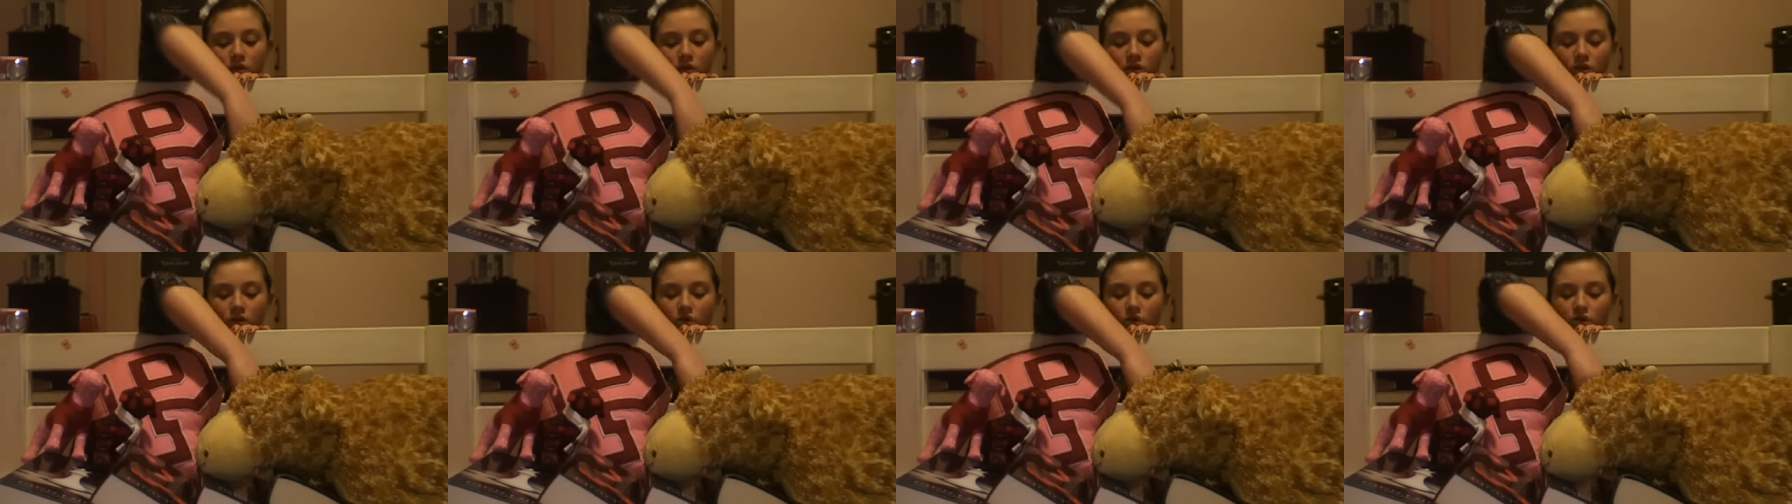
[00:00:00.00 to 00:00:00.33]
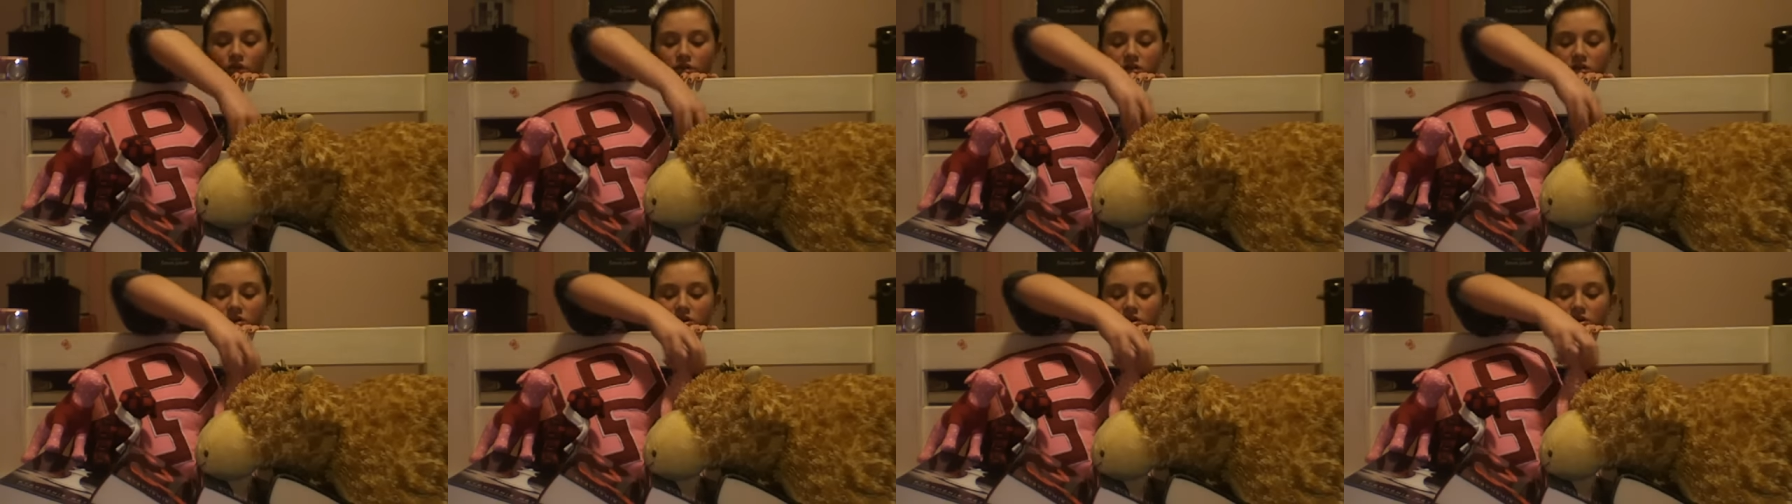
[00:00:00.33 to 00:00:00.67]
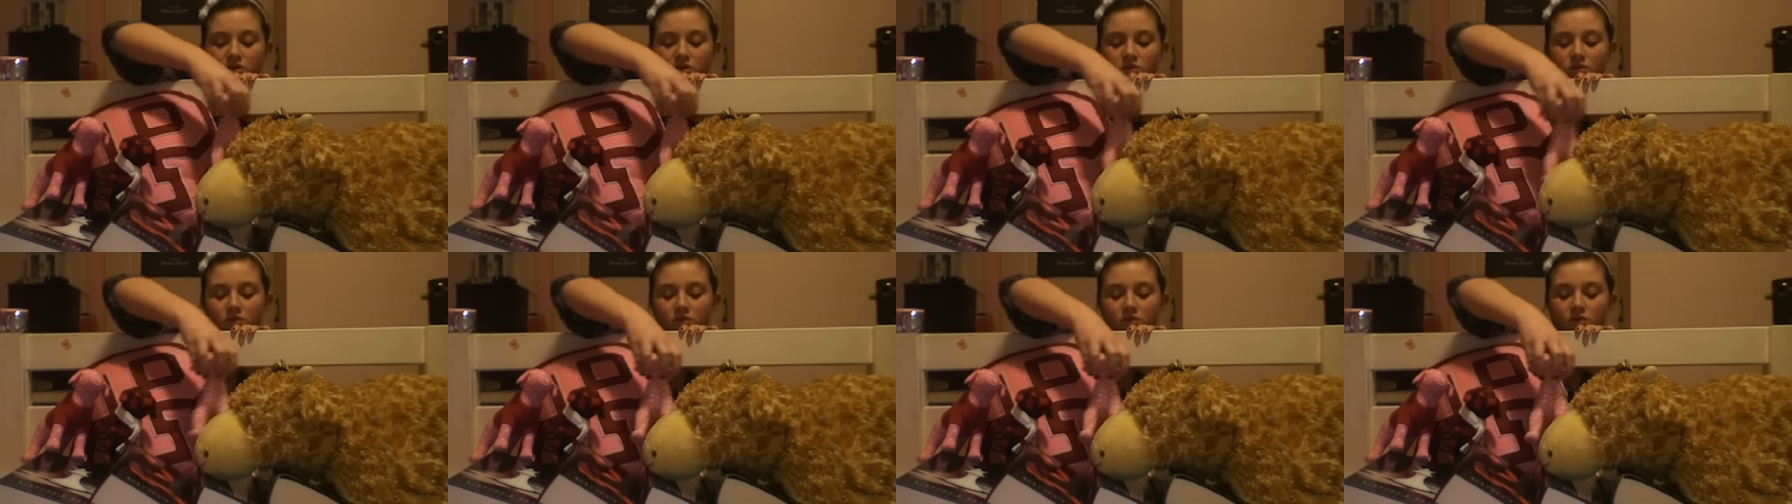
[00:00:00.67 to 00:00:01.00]
over the
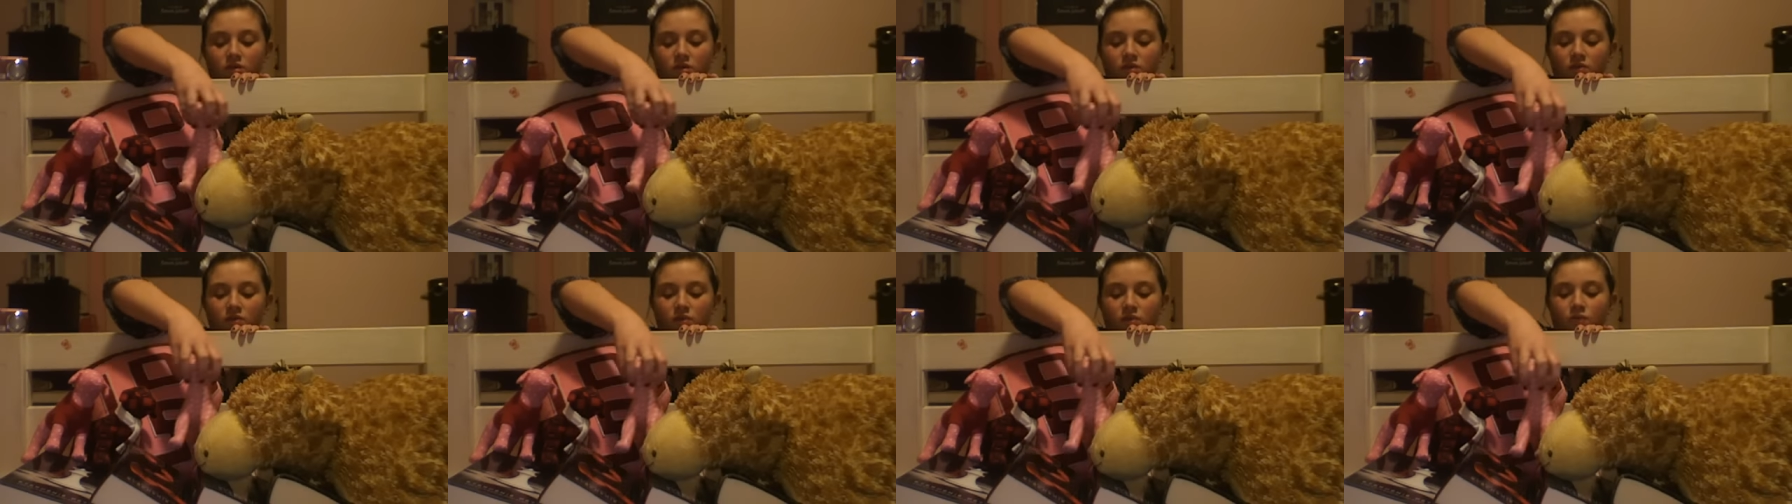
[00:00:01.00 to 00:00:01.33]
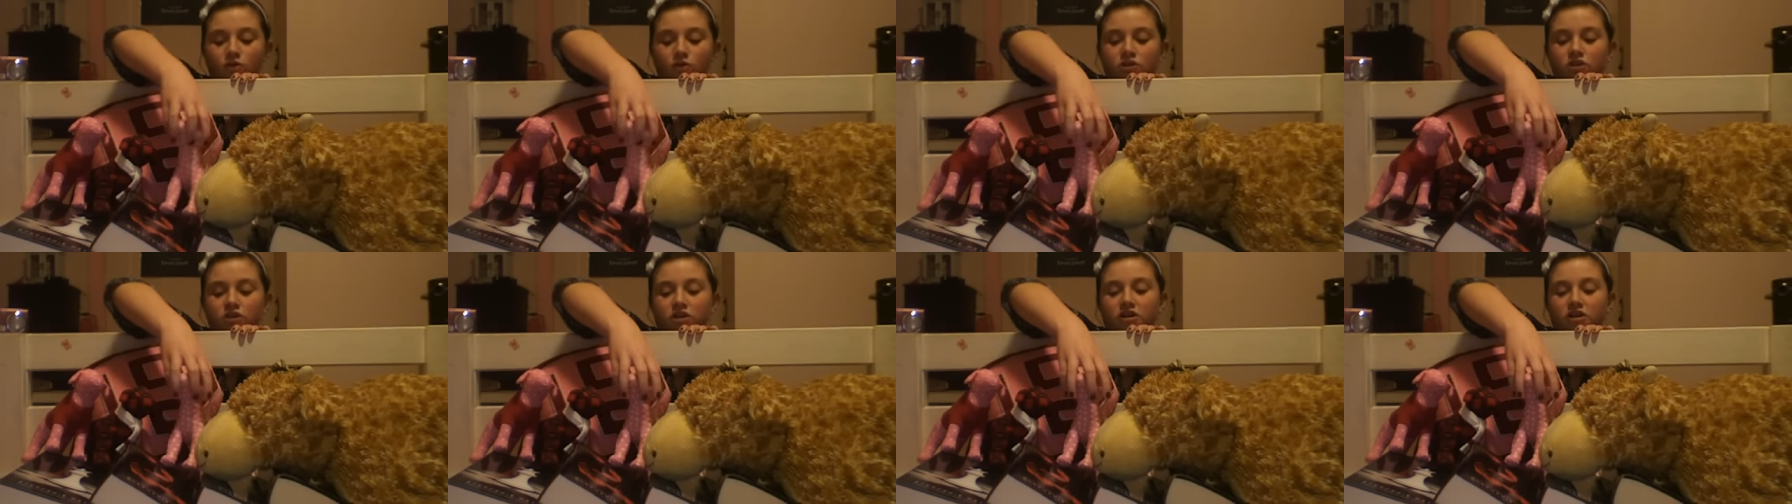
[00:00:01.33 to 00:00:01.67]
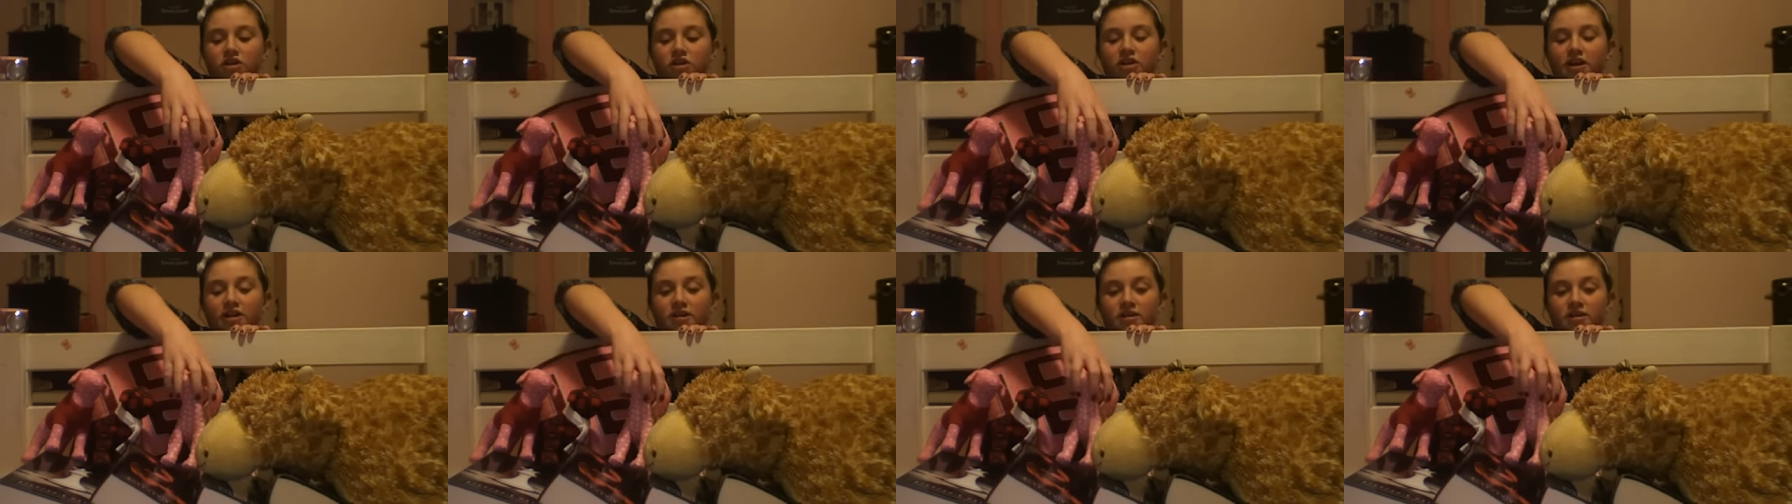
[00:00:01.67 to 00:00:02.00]
years, where she
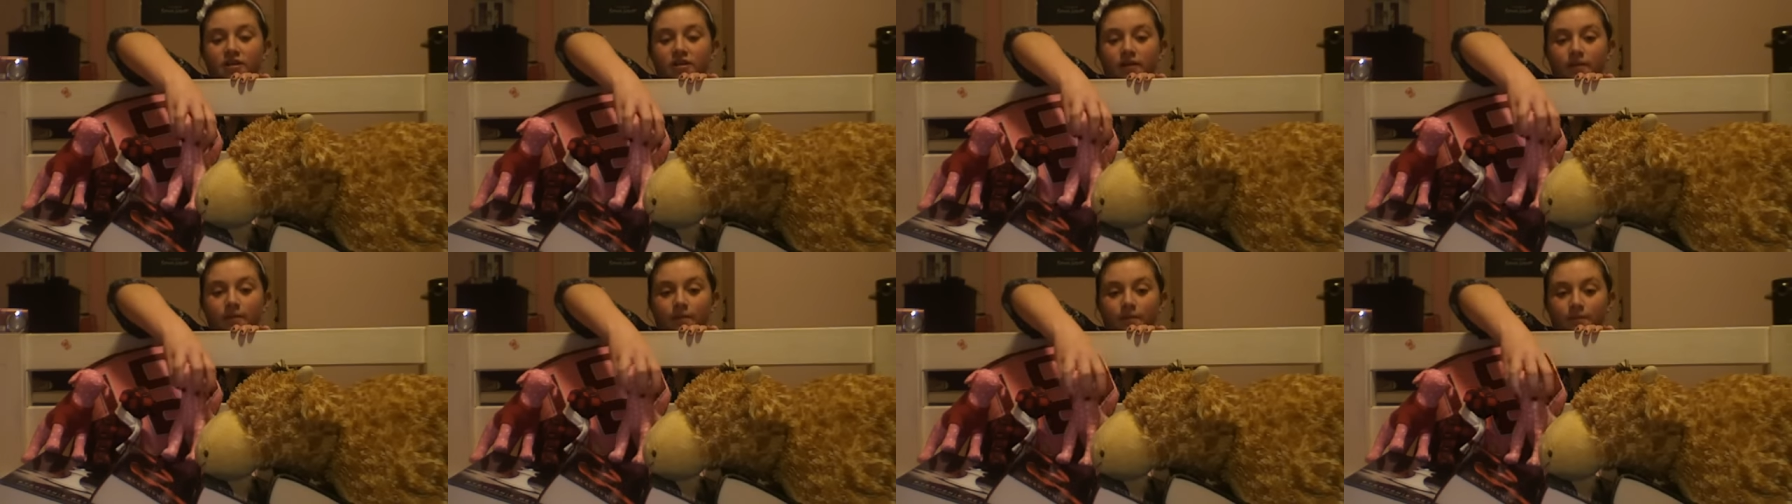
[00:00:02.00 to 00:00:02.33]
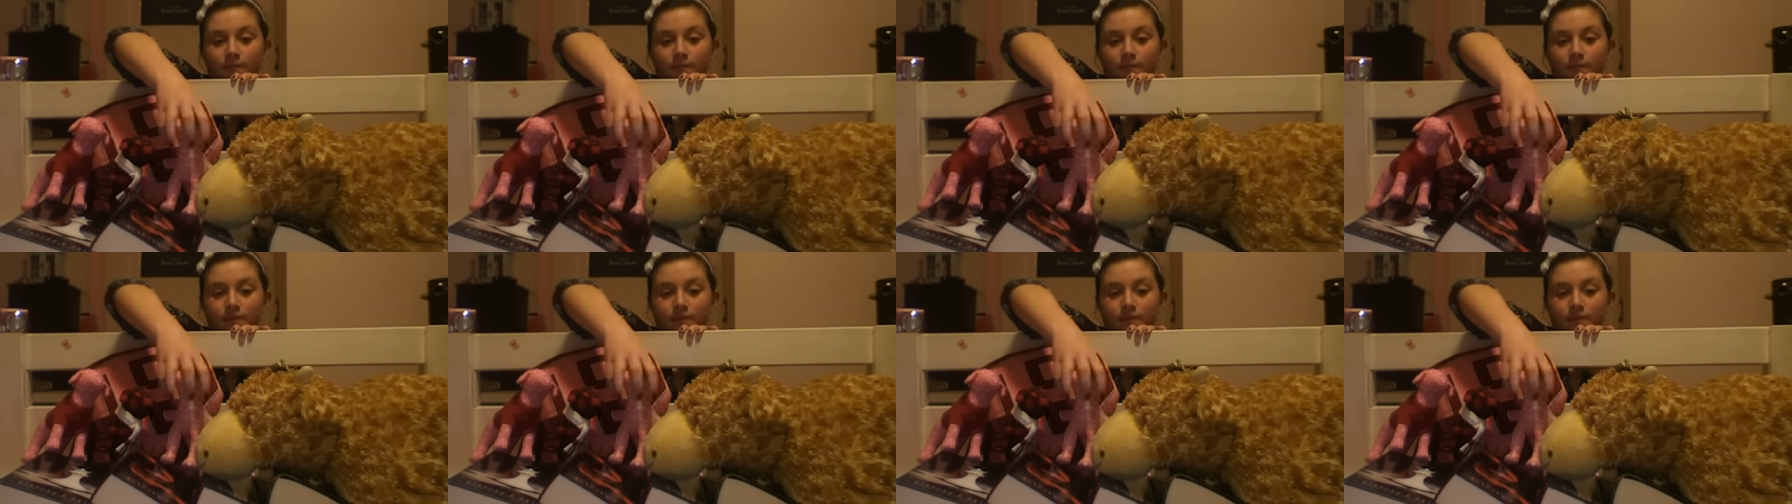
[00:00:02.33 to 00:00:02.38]
collects them.